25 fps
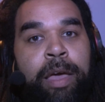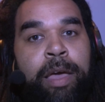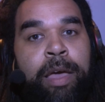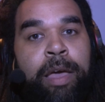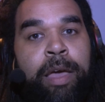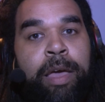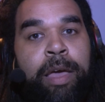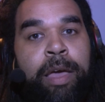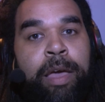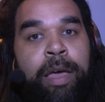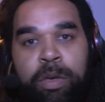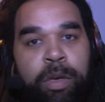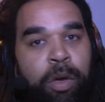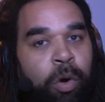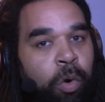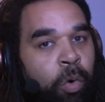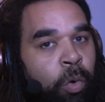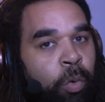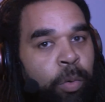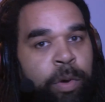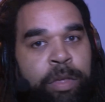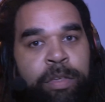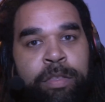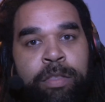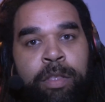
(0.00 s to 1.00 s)
He's
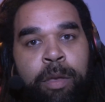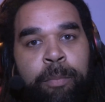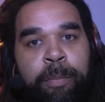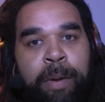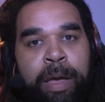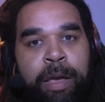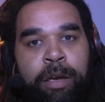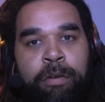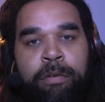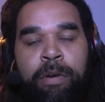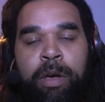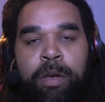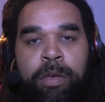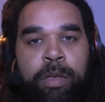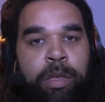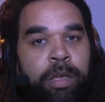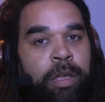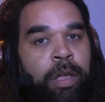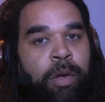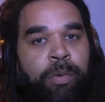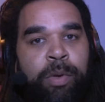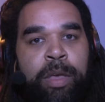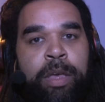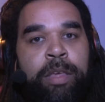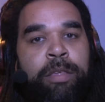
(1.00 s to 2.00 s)
always in the
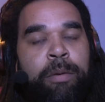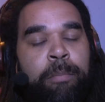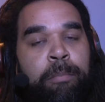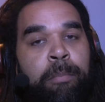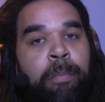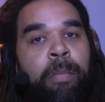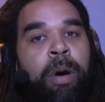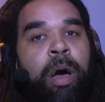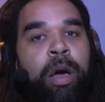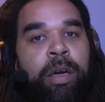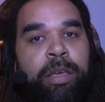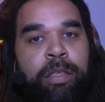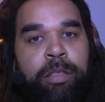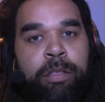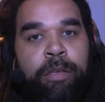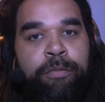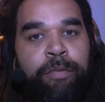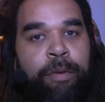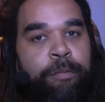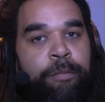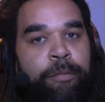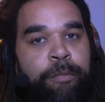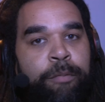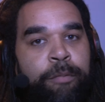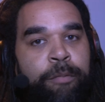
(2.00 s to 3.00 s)
background. He's a mind of
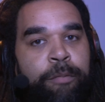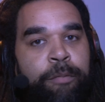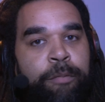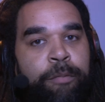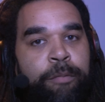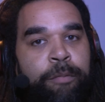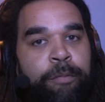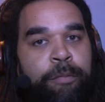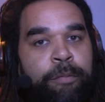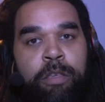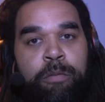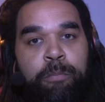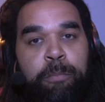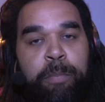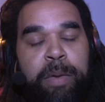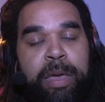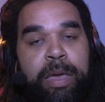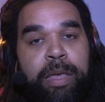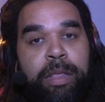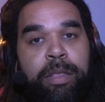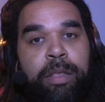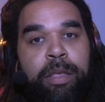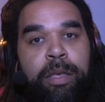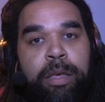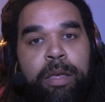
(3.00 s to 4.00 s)
information. He's
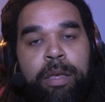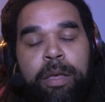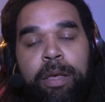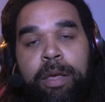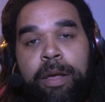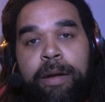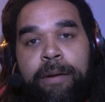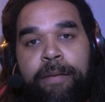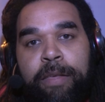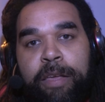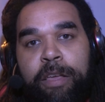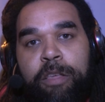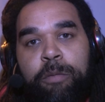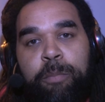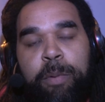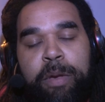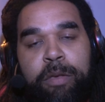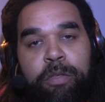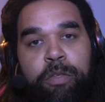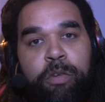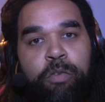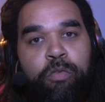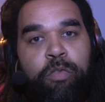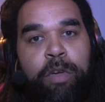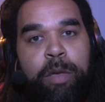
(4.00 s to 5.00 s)

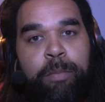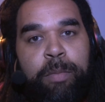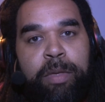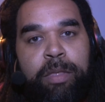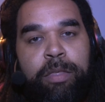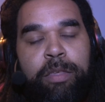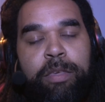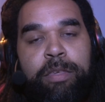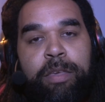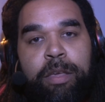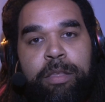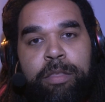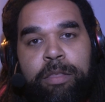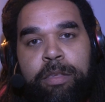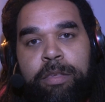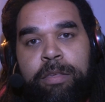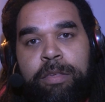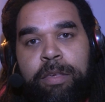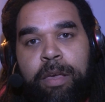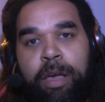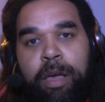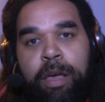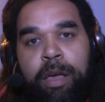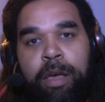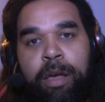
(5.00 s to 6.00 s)
been streaming
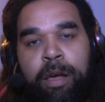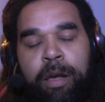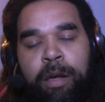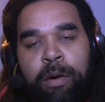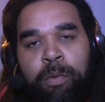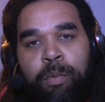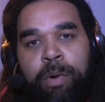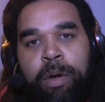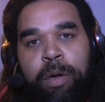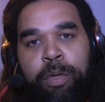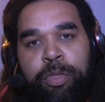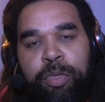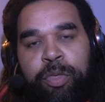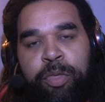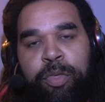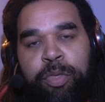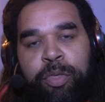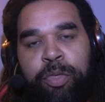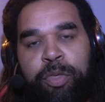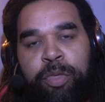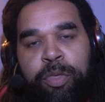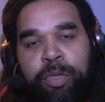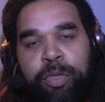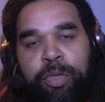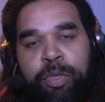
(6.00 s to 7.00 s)
since I think
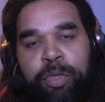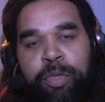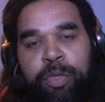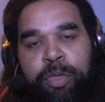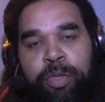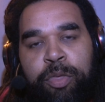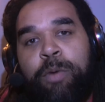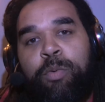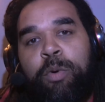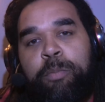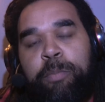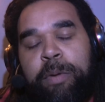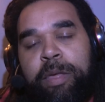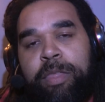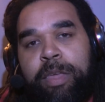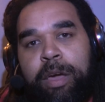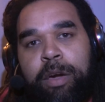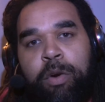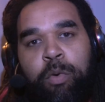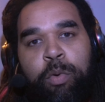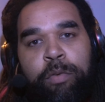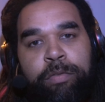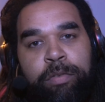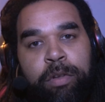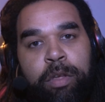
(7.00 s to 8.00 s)
he would be the
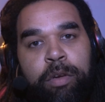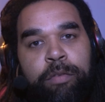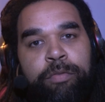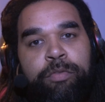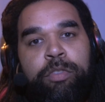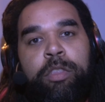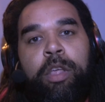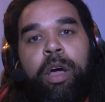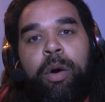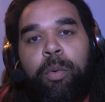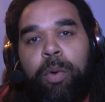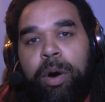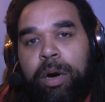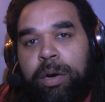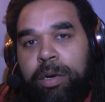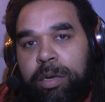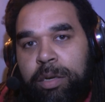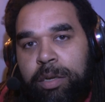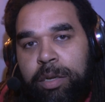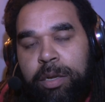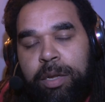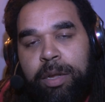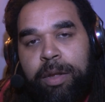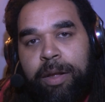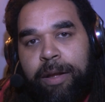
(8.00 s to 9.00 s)
equivalent of Noah,
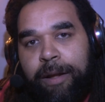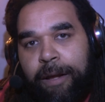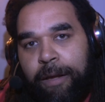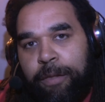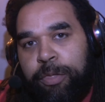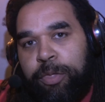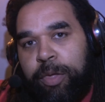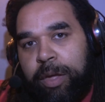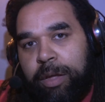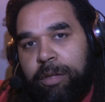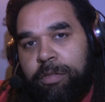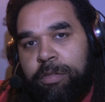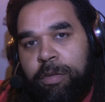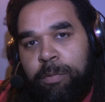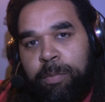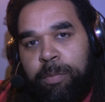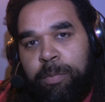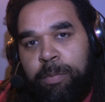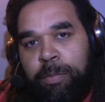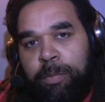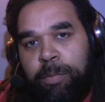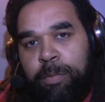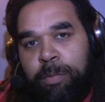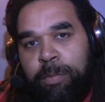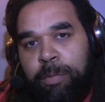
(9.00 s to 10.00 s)
I think, to be
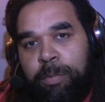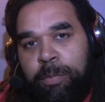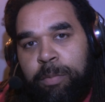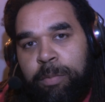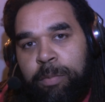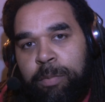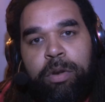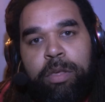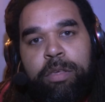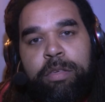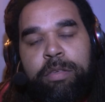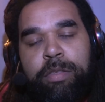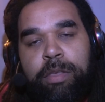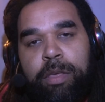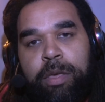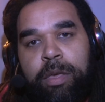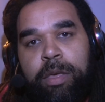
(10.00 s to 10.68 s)
perfectly honest.